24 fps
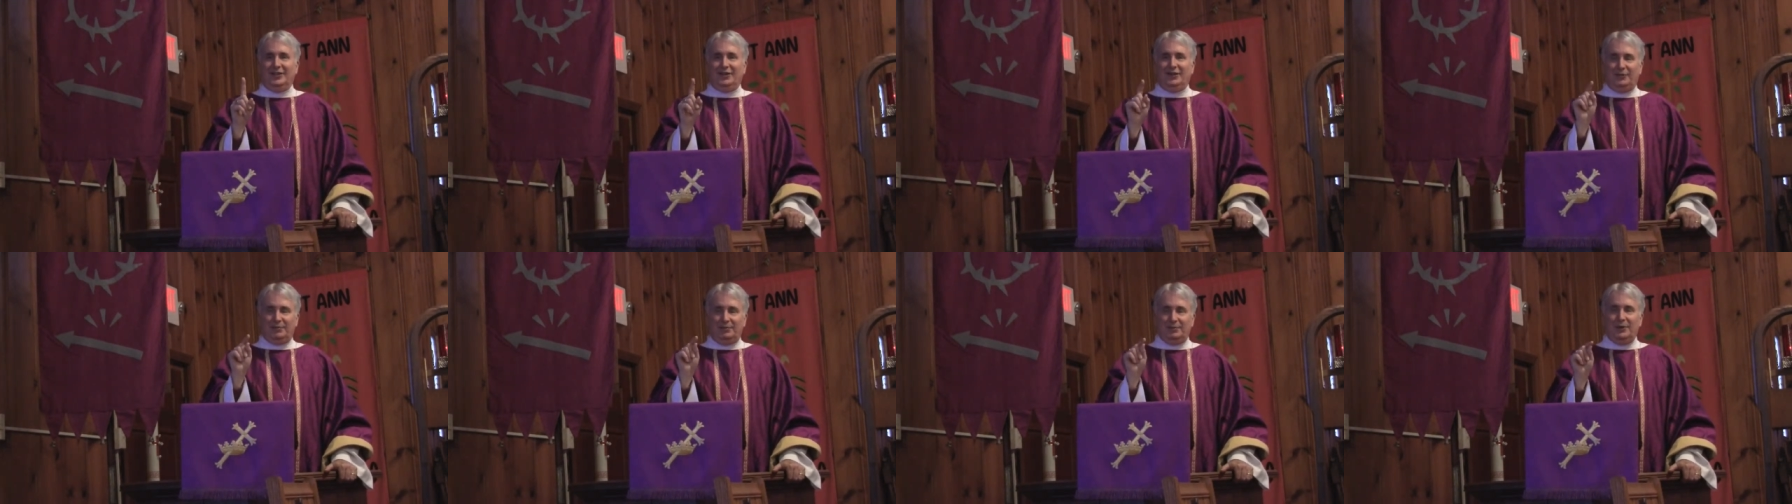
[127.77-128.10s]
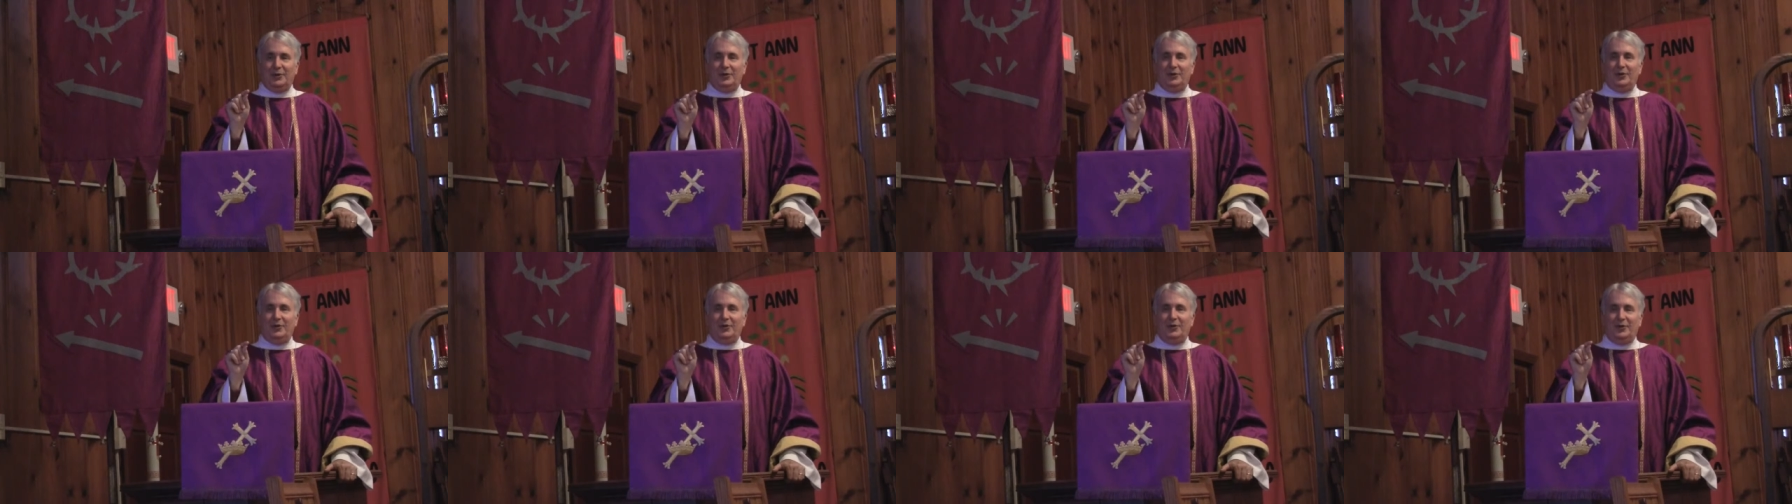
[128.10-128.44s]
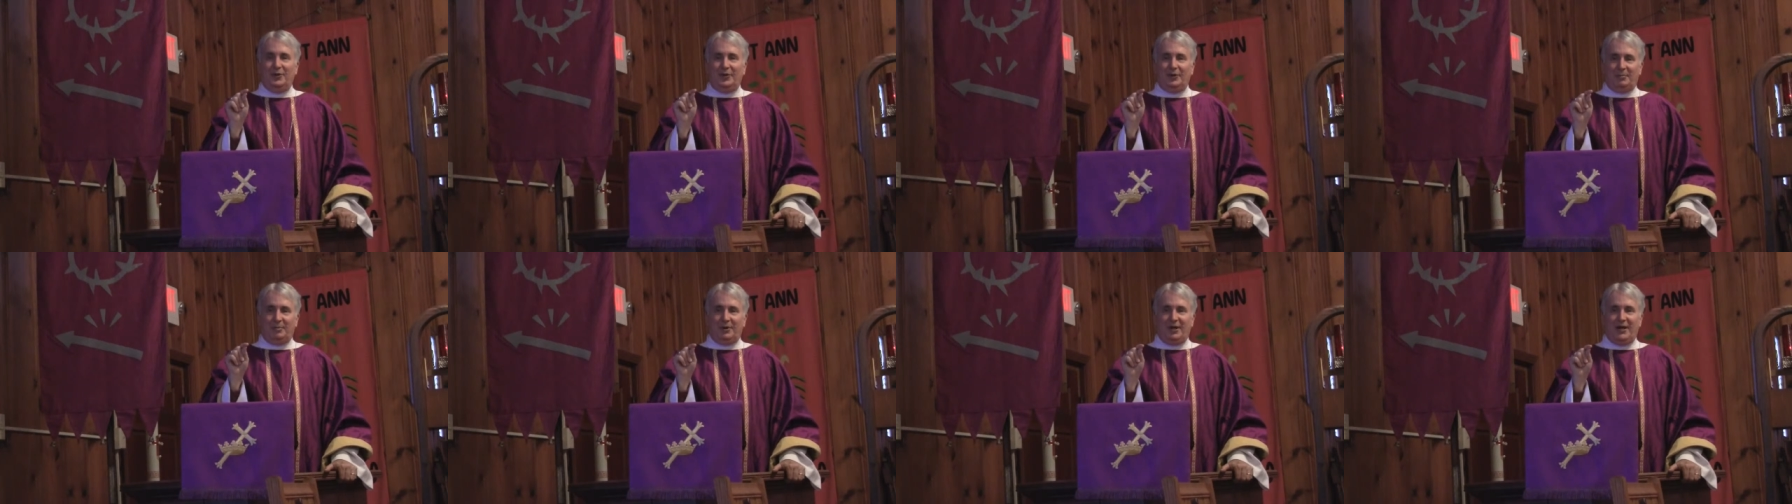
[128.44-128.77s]

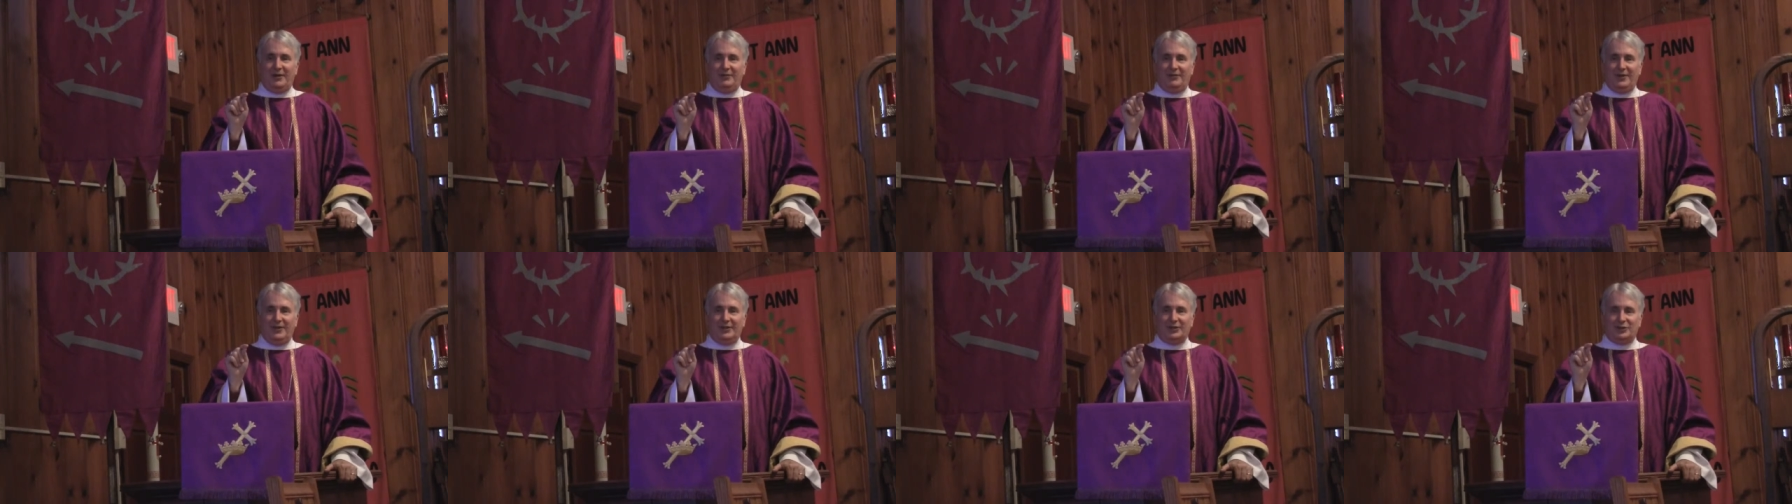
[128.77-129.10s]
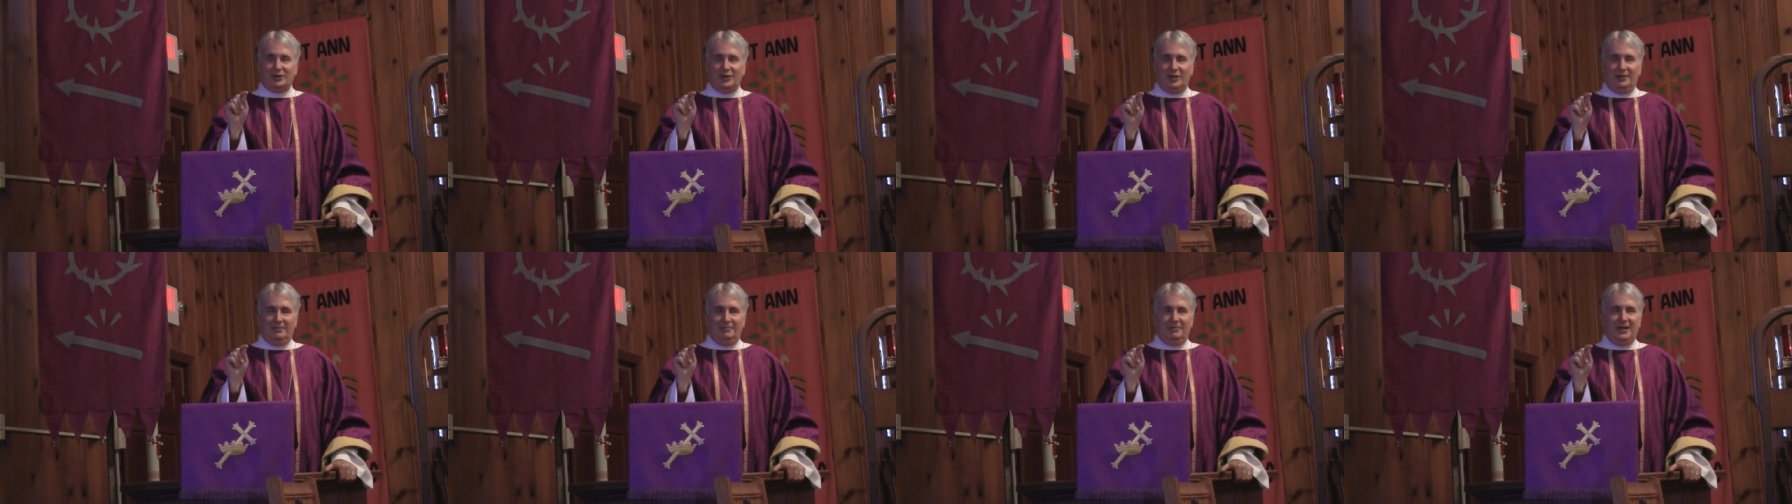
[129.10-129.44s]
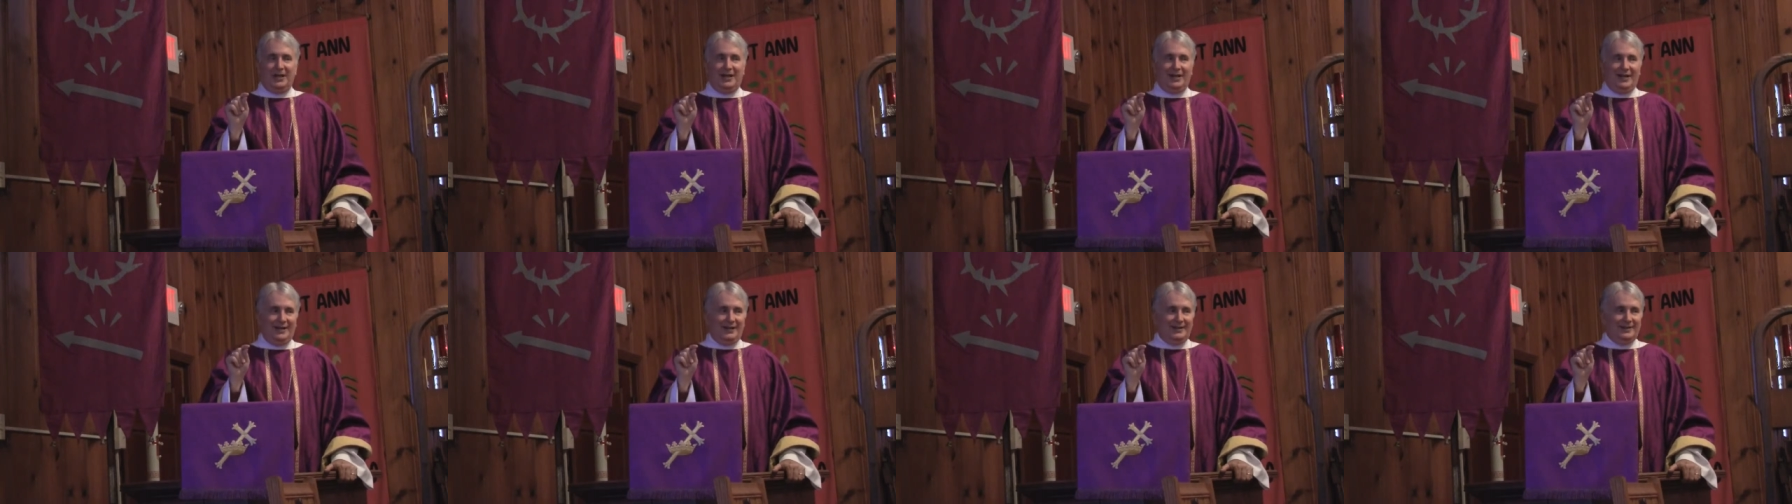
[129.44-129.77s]
through the prophet
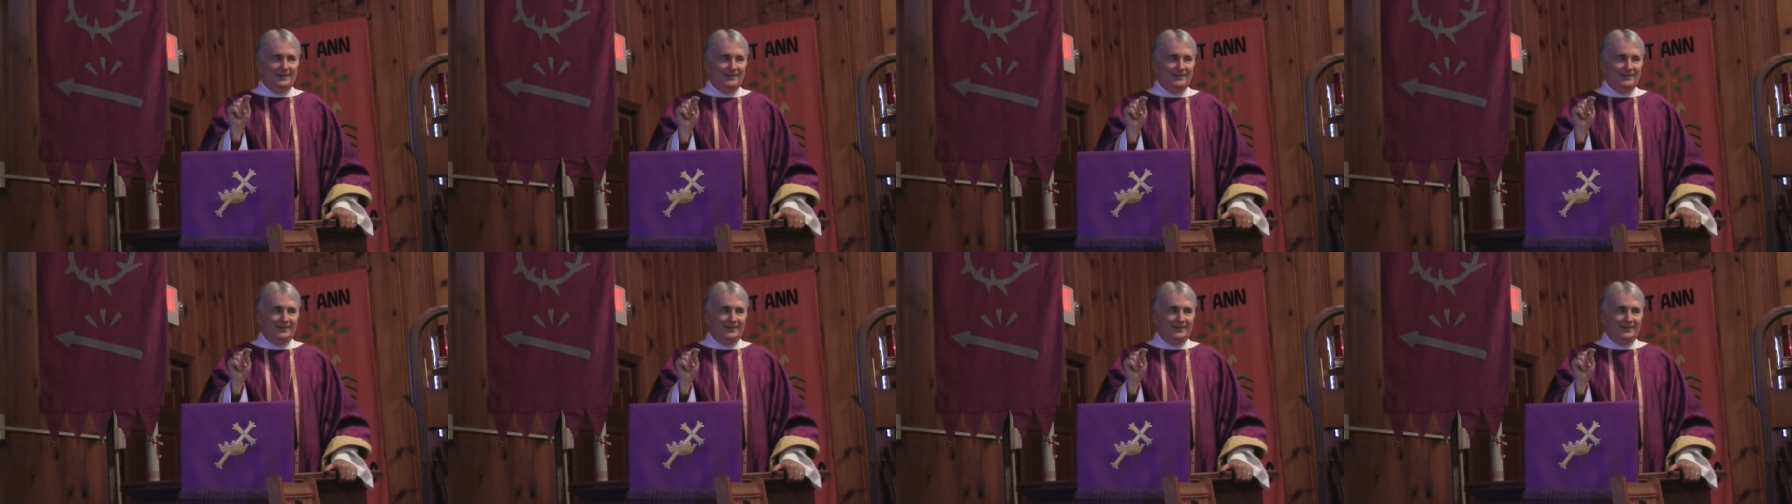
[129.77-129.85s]
Jeremiah,